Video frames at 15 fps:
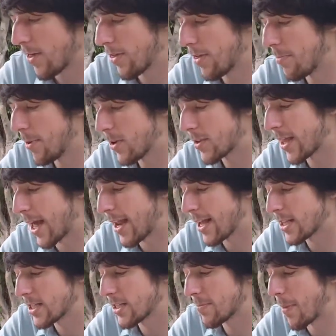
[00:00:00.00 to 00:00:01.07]
milk that
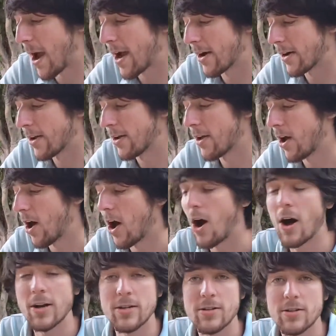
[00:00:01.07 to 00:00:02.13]
expired
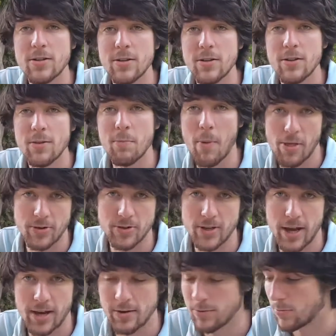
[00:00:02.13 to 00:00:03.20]
on Mother's
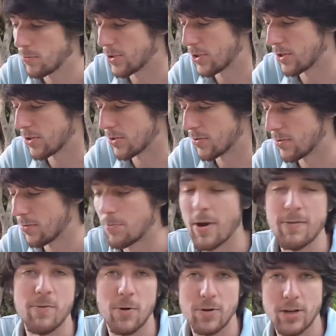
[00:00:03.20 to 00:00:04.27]
Day, which is May
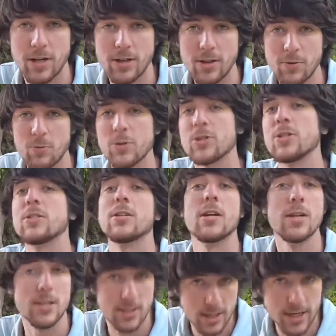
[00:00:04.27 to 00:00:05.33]
14th, which is
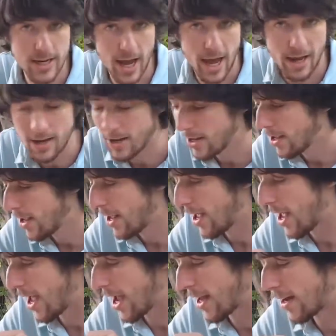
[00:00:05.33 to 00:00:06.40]
today,
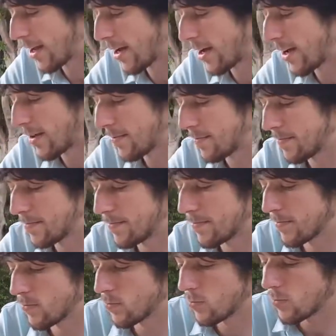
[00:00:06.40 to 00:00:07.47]
and
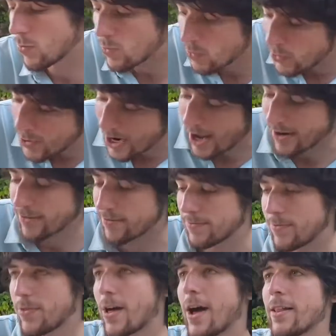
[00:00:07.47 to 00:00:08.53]
we kind of
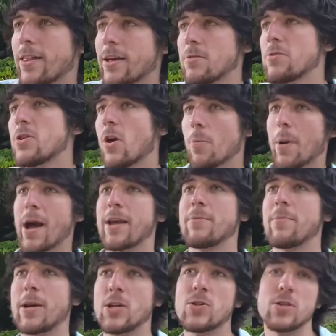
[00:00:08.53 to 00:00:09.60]
thought that, you know, by
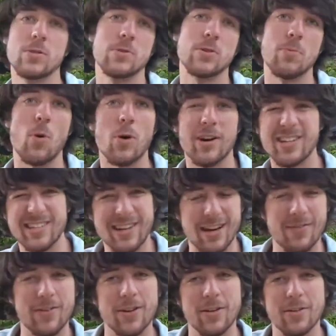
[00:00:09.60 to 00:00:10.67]
using some more kind
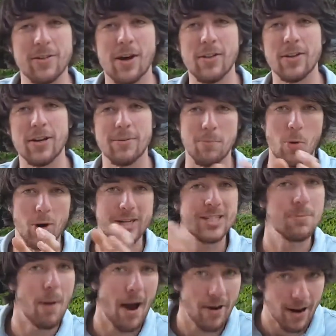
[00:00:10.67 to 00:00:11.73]
of on the more
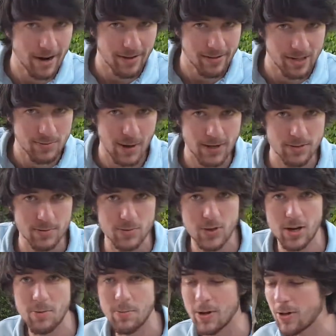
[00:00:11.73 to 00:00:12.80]
expired end of the spectrum
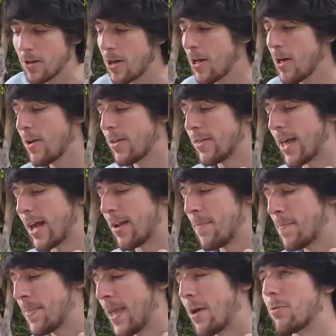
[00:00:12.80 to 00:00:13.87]
side of milk, that
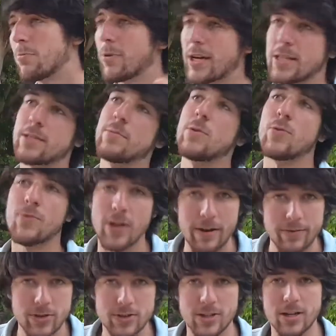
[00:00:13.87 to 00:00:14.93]
it would bring in some new
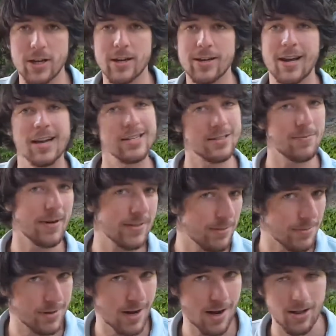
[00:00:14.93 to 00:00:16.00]
flavors and kind of spice up
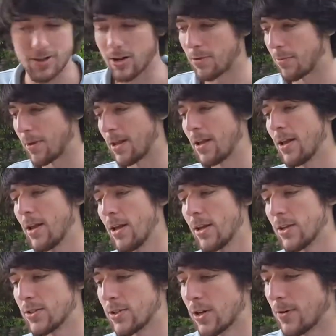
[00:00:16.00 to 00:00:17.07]
the channel a little bit.
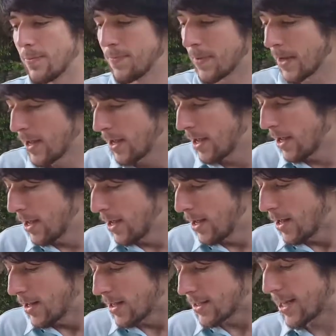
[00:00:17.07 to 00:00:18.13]
So
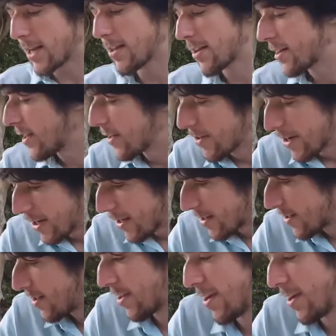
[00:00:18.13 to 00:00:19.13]
let's take a look at the ingredients,